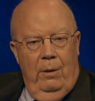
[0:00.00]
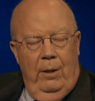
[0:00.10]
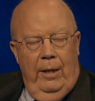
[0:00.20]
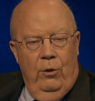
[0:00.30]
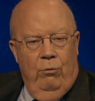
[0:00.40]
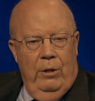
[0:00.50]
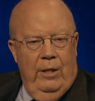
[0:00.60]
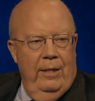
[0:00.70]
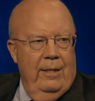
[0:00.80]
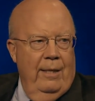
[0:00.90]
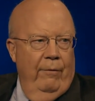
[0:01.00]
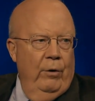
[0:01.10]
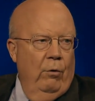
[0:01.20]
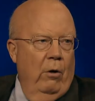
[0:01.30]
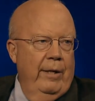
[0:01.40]
interest in
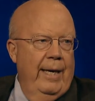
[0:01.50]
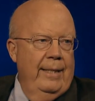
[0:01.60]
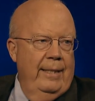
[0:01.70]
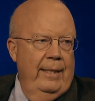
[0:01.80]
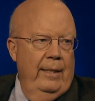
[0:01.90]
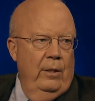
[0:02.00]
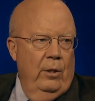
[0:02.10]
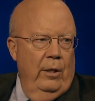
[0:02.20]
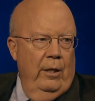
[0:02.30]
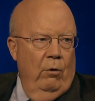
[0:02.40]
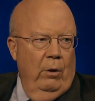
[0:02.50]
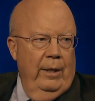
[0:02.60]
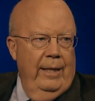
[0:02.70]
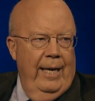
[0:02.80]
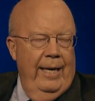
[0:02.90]
seven REITs in the
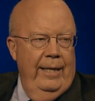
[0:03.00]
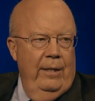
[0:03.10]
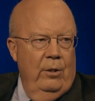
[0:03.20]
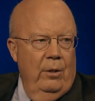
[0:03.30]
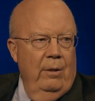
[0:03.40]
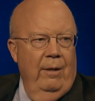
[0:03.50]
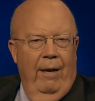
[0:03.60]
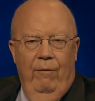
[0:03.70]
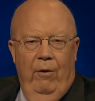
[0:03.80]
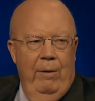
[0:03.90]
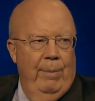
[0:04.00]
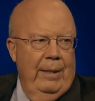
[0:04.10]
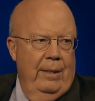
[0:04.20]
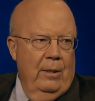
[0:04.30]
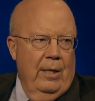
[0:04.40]
early 80s at very
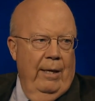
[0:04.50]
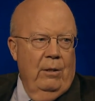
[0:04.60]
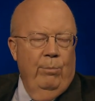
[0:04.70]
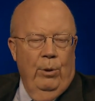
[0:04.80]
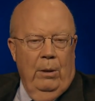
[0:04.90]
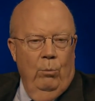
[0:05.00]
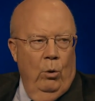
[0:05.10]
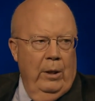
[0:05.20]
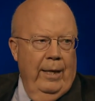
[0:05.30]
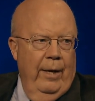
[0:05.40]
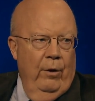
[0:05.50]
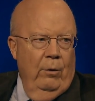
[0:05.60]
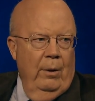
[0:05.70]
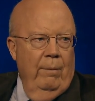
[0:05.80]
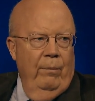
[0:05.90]
big discounts. Put them all together
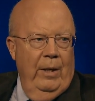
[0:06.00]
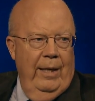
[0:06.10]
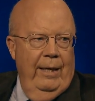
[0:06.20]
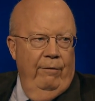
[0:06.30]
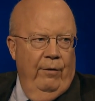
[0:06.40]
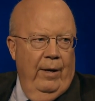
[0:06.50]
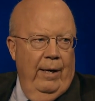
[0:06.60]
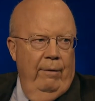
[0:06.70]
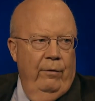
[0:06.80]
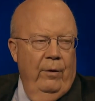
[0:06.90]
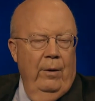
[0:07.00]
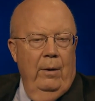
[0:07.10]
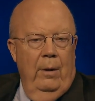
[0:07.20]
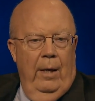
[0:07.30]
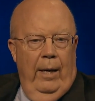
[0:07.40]
in 85
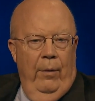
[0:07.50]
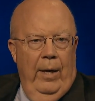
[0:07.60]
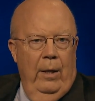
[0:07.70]
and then